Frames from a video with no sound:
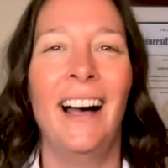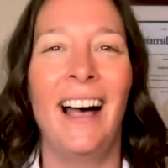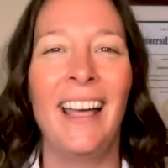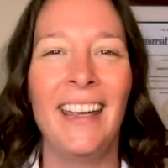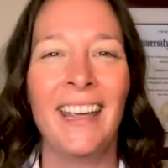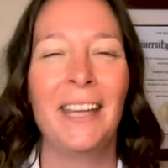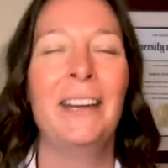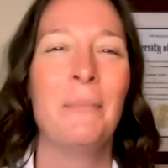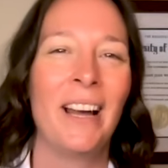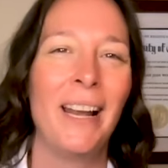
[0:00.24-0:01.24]
Hi
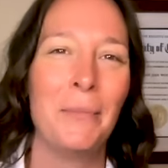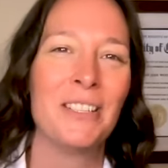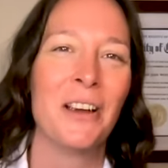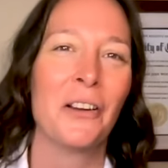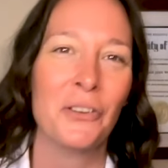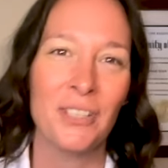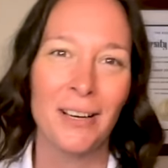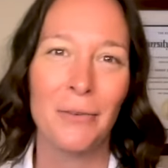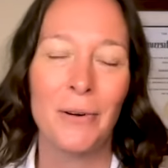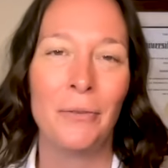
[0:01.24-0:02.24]
again, my name is Dr.
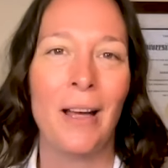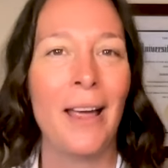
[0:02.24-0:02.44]
Sarah Wooten.